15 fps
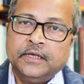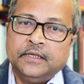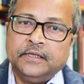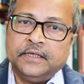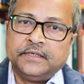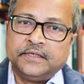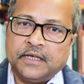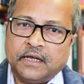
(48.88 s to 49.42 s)

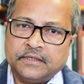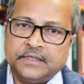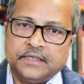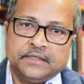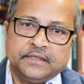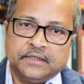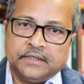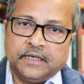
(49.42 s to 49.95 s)
The
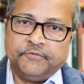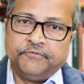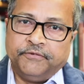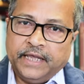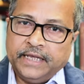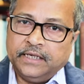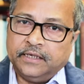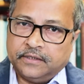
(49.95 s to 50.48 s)
successes and
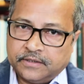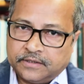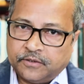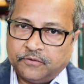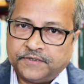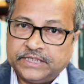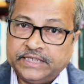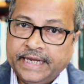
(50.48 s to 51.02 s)
failures
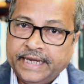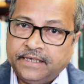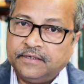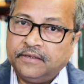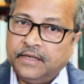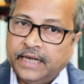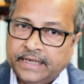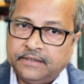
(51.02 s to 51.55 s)
of
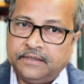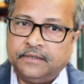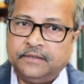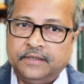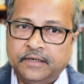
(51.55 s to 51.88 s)
state-led